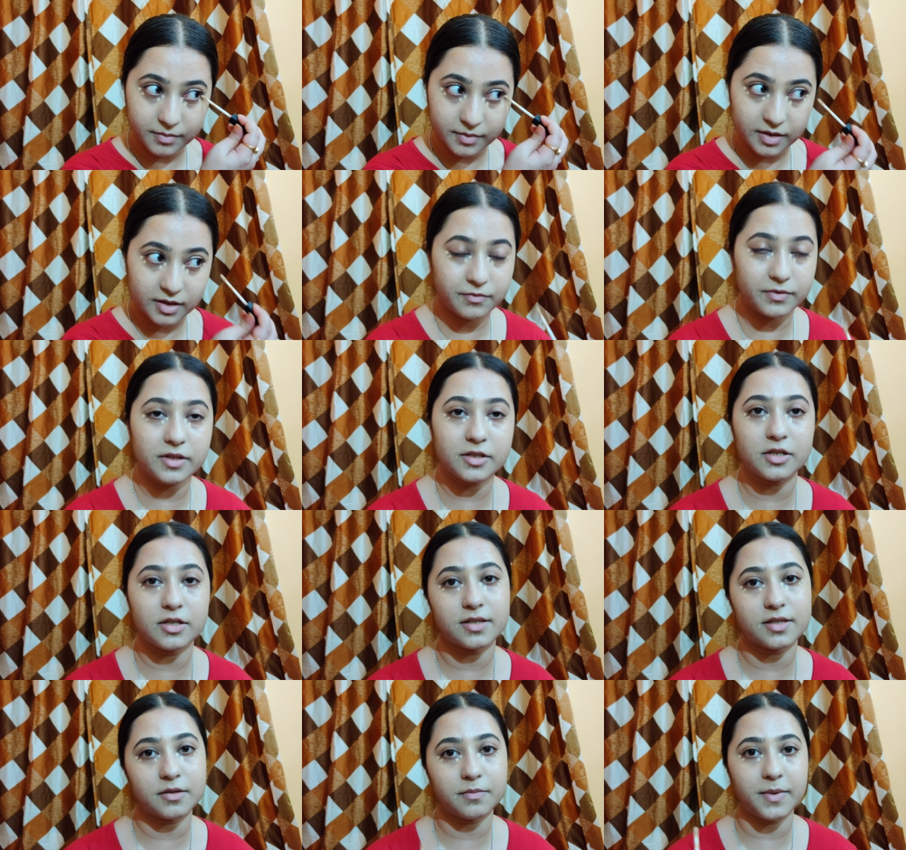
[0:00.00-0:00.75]
it will
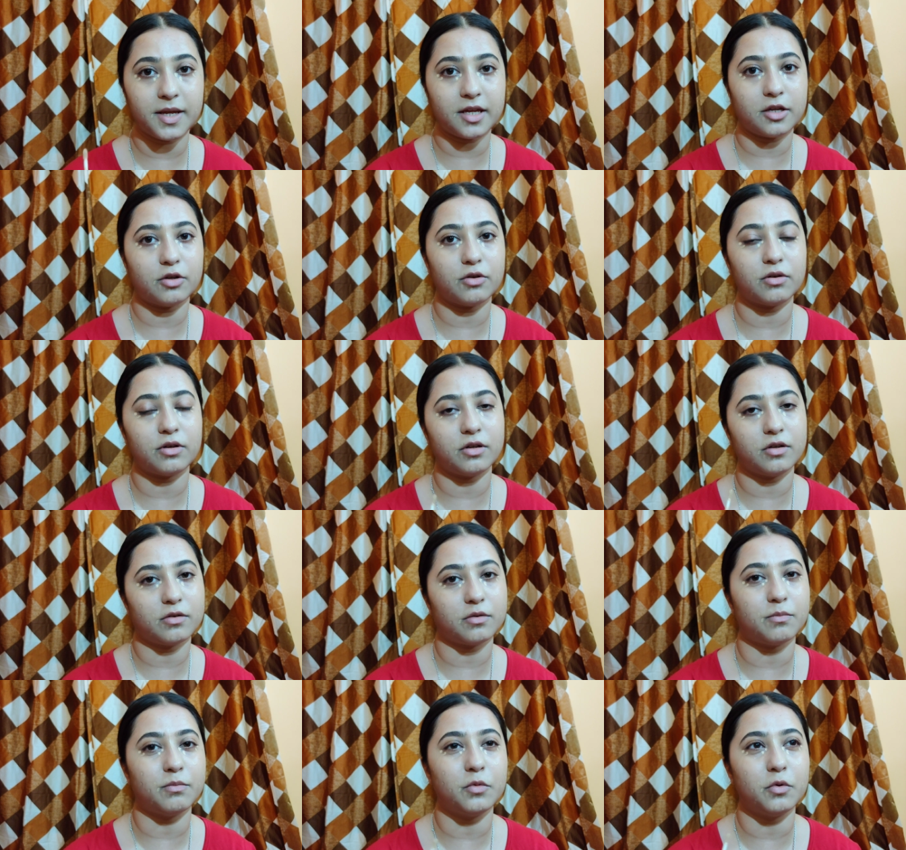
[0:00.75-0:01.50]
just make your
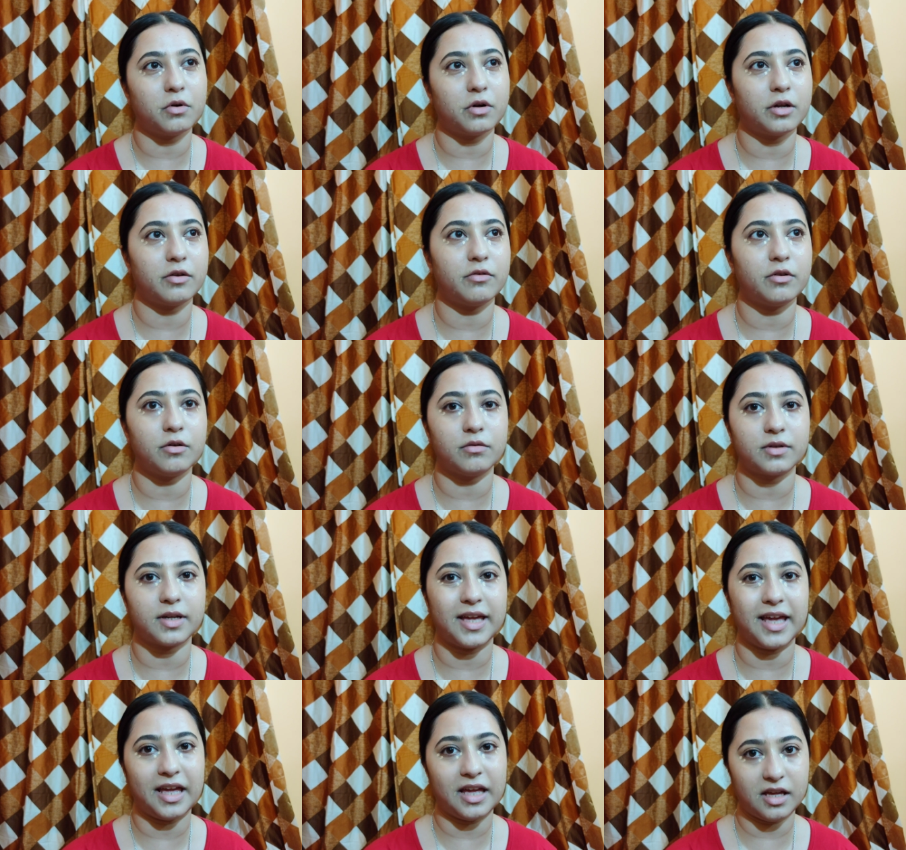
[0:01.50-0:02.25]
look more,
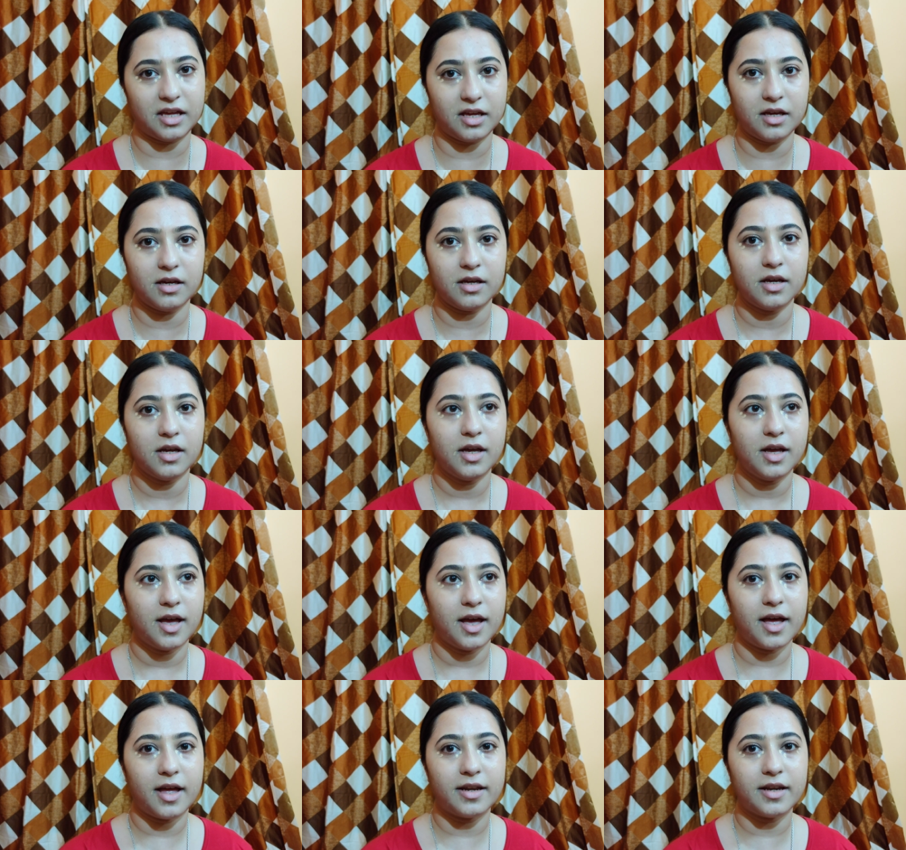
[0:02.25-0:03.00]
cakey.
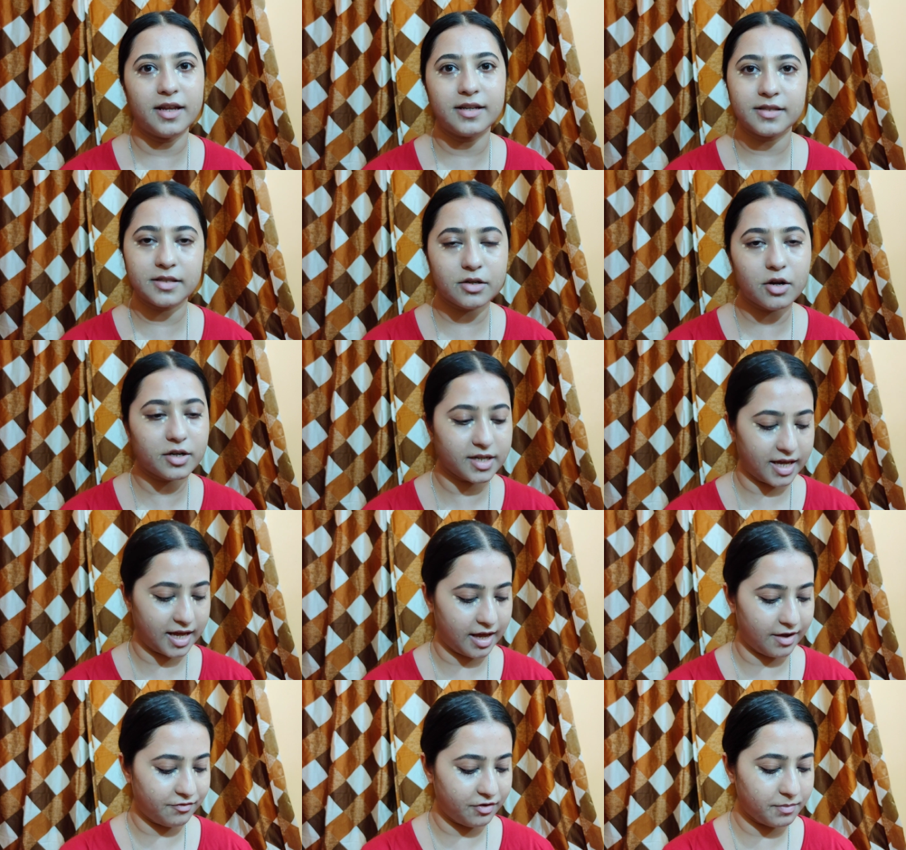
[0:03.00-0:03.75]
And it's not
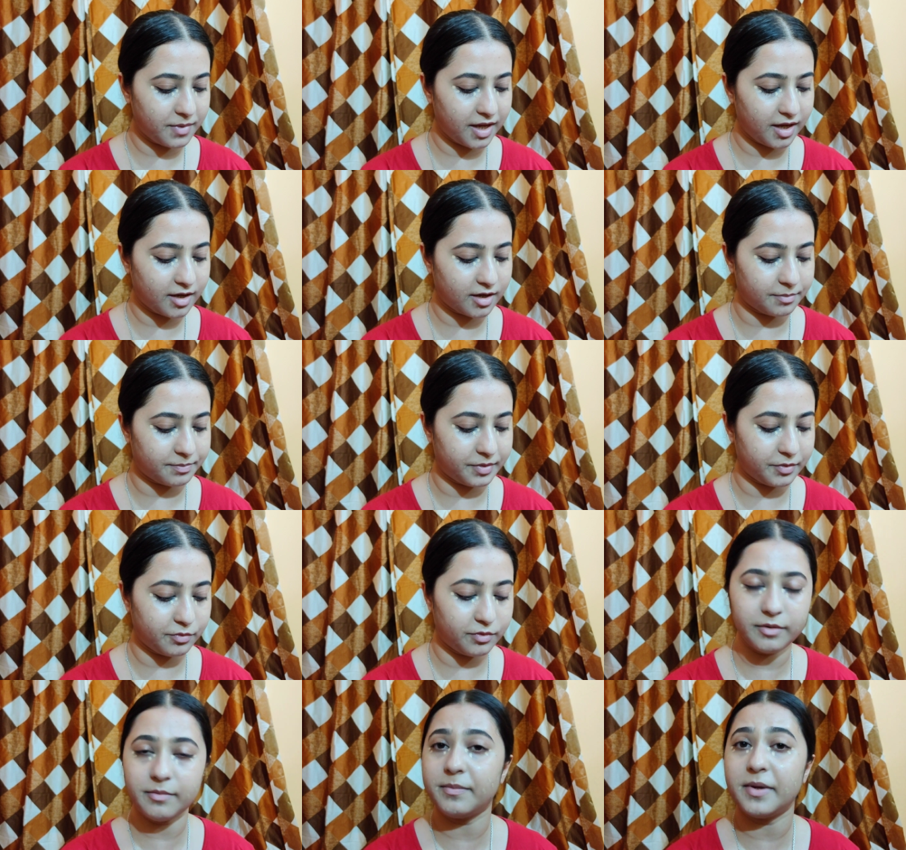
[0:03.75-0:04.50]
heavy makeup.
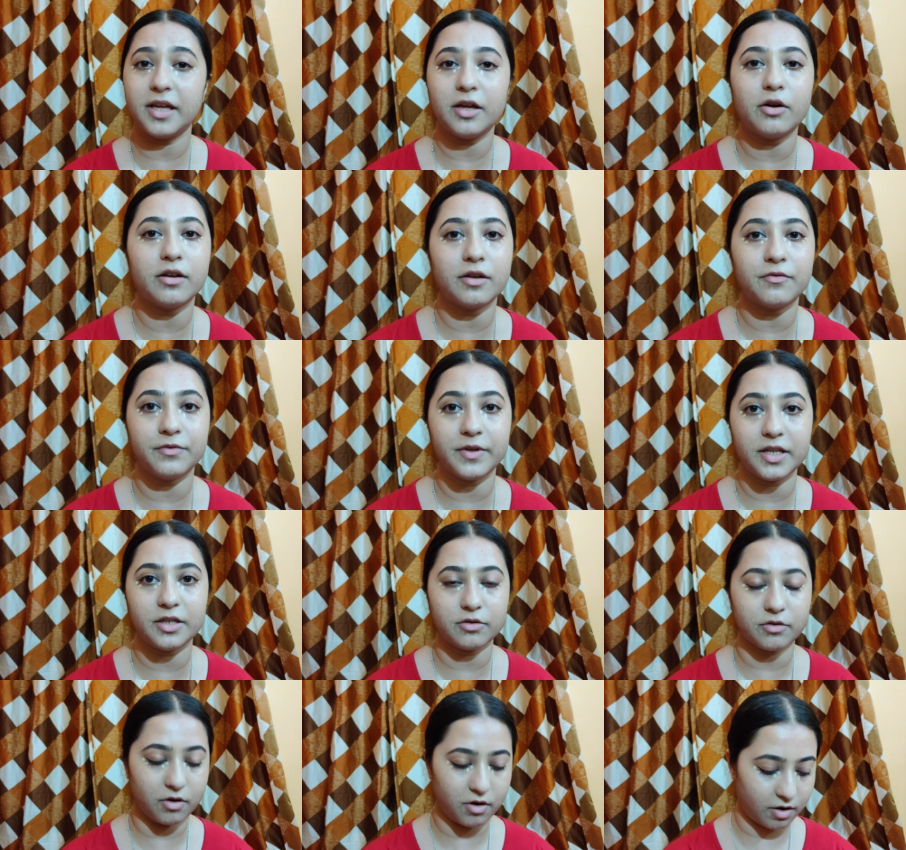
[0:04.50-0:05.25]
You will be on a
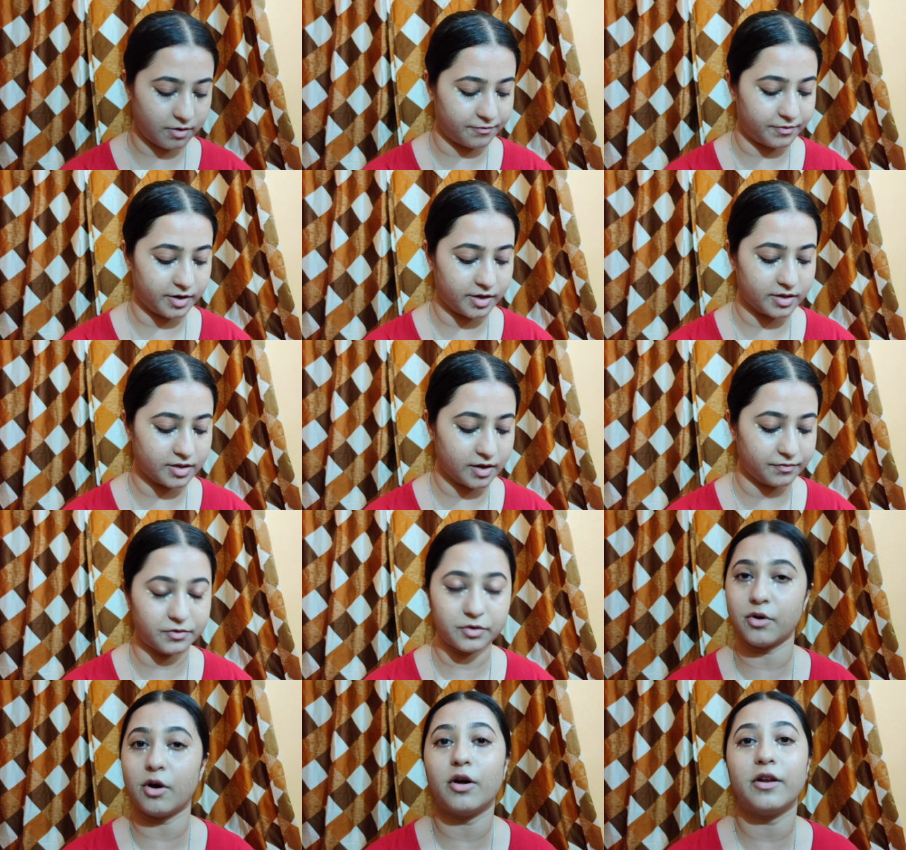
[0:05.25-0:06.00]
video conference
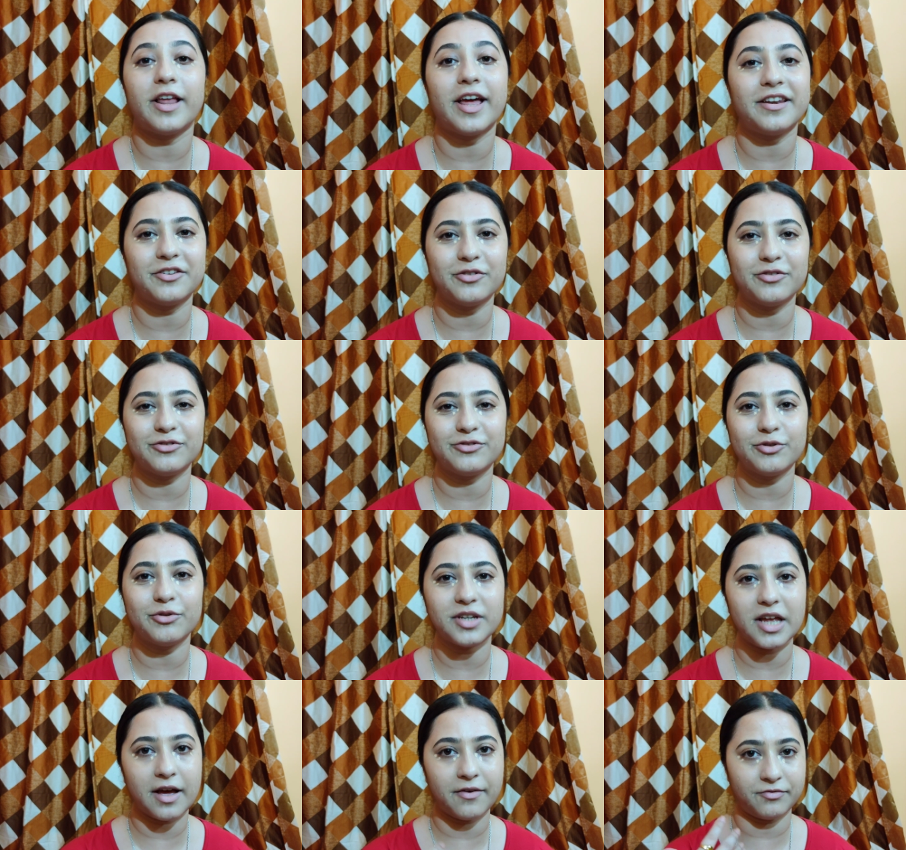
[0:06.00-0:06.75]
after all, and you
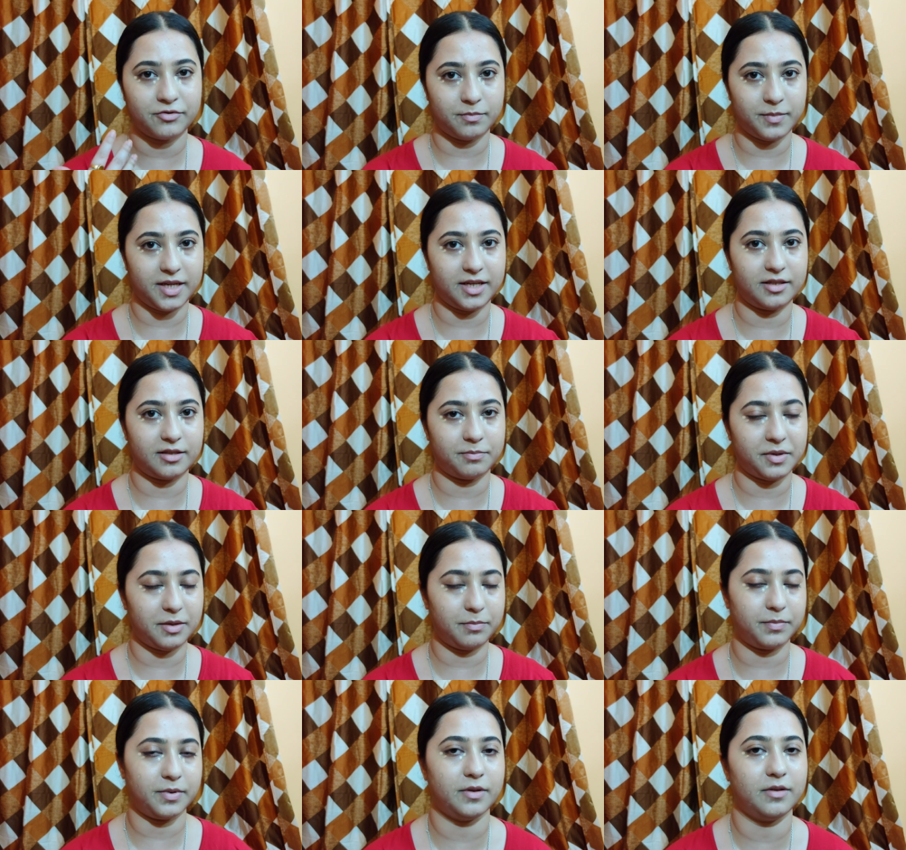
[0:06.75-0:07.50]
don't have to meet the
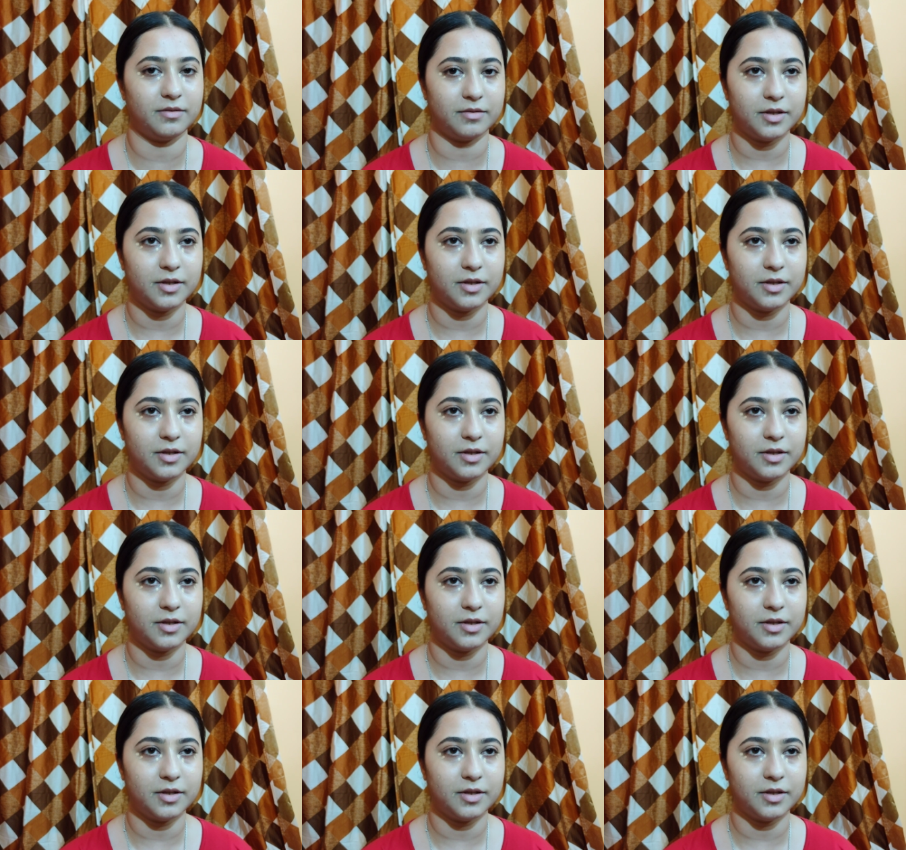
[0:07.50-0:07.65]
people.